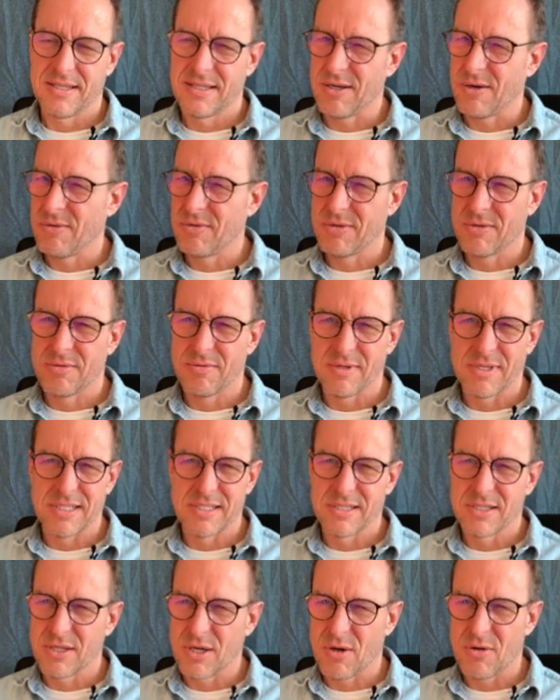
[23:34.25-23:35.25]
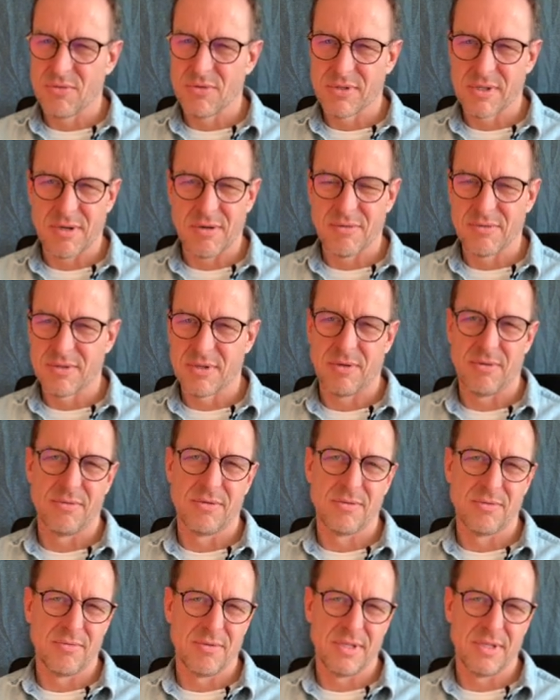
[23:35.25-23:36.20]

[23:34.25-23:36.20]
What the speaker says: Don't do this. Don't do